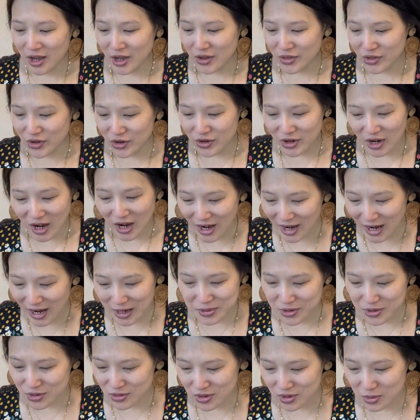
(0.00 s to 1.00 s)
They're not
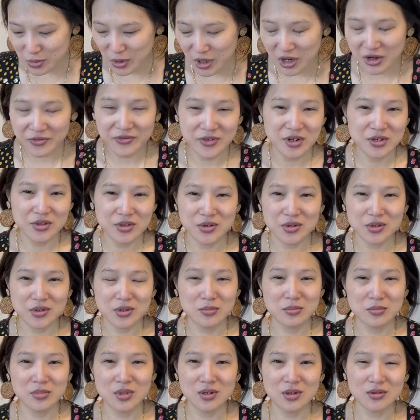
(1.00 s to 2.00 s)
absolutely perfect. There's
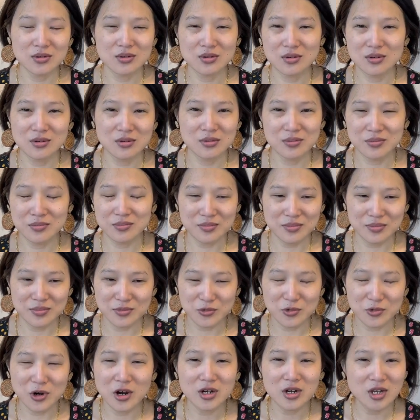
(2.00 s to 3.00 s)
some little
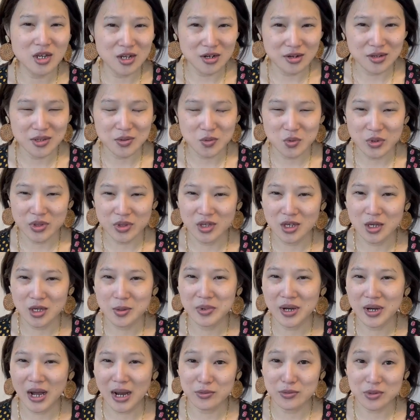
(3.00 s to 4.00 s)
wonkiness with it,
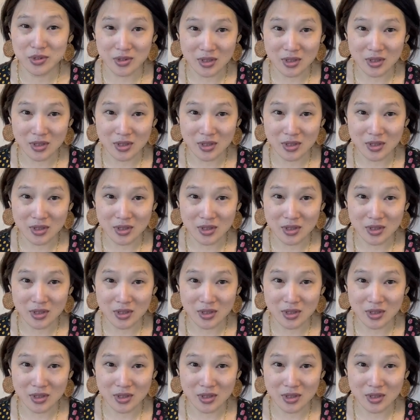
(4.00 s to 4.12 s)
but I was